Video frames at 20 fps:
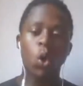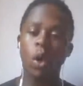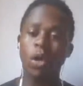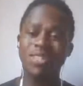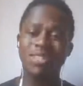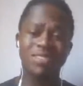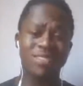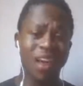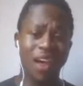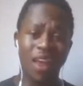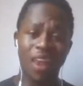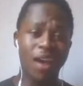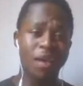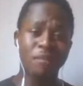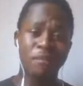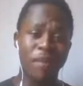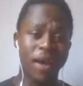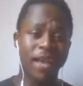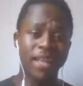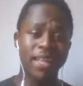
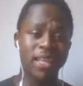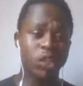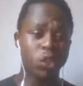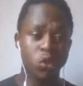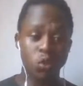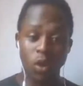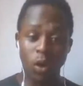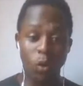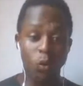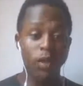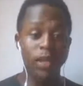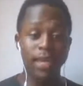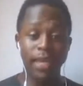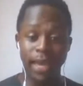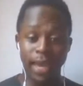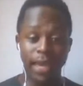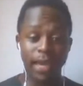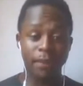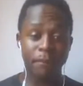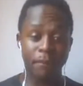Salamani to only
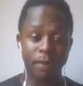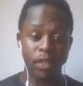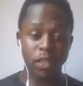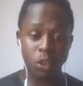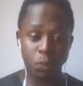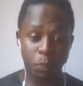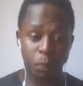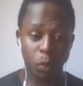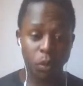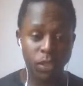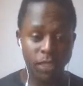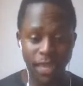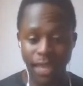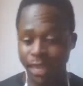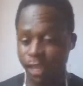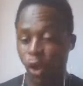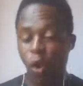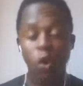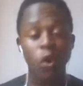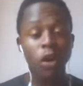get a spot.
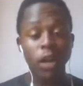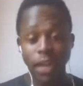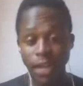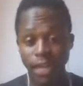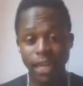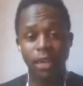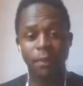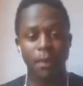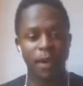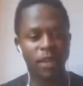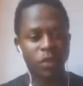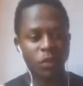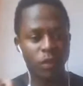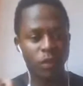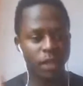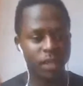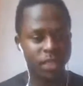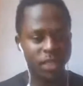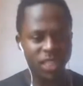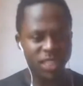And Origi, by the
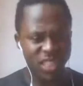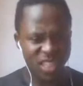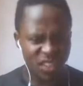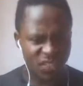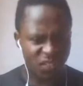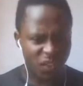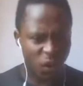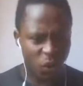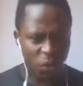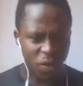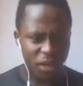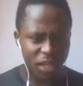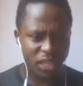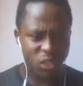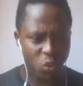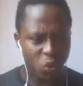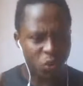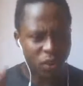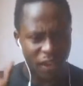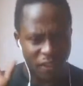way, there's Diva Origi.
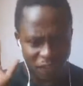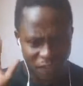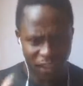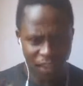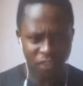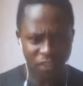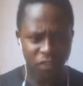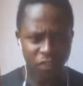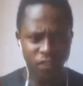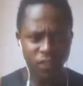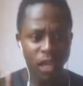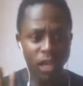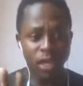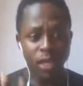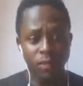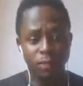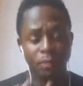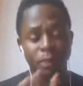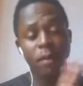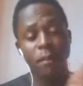So there are five
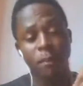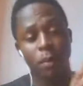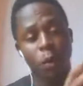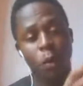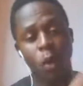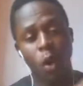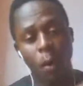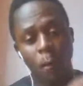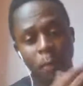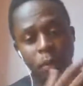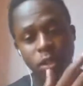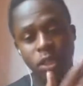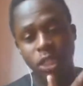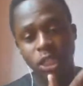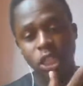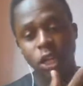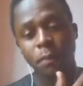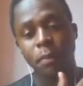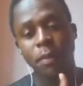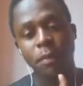people,
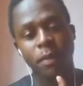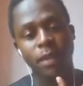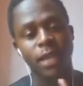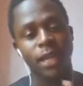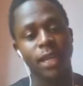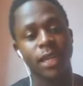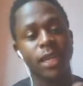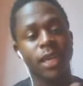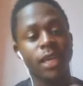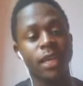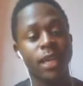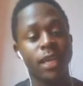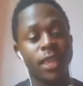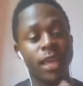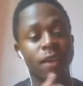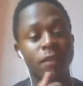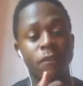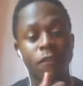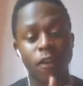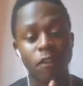potential people there
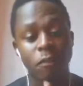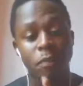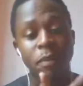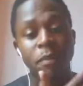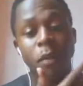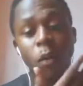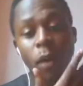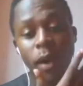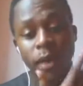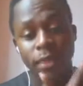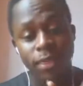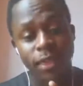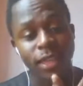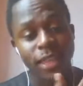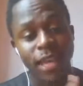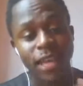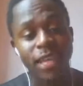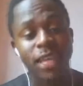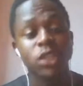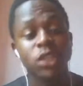are five people who are there
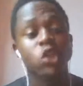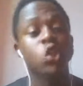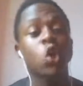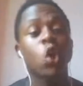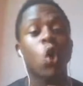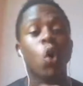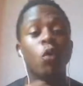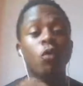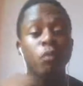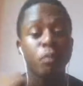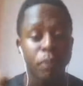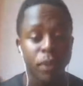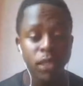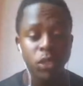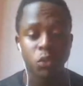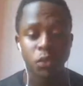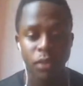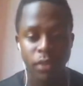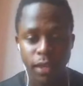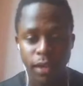that he has to
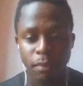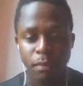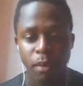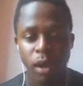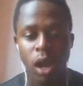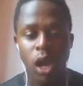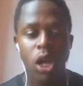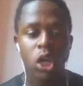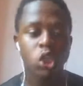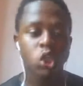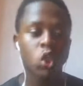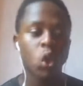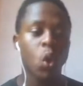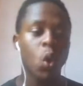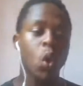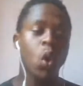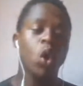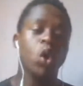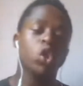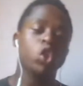compete with them.
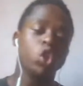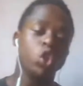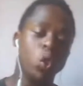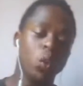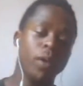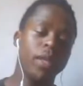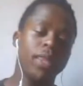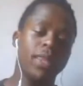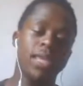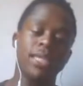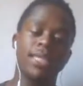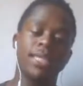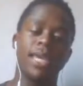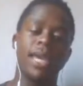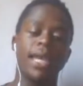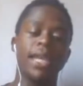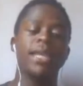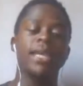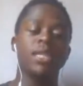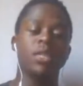So doing this,
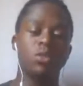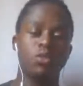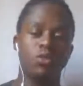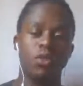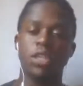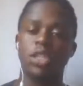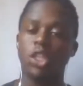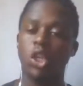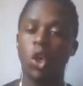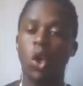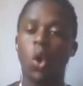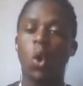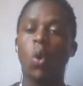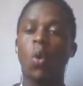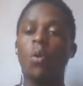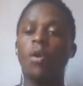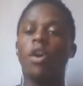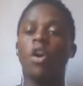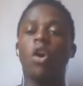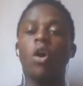getting his first
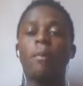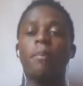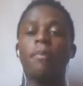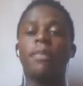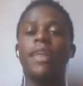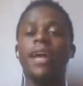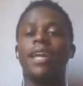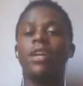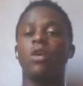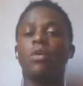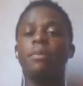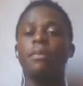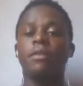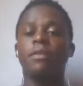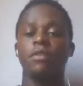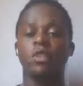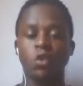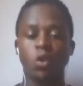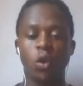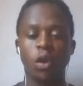goal, we hope that it will
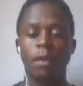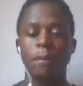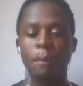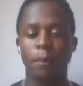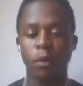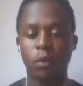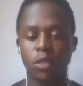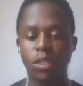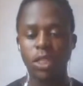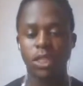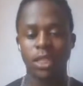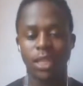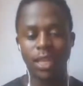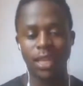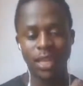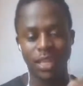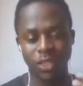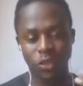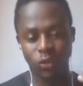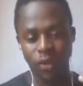be so important
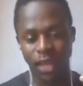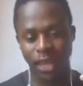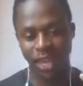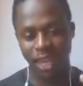and it's gonna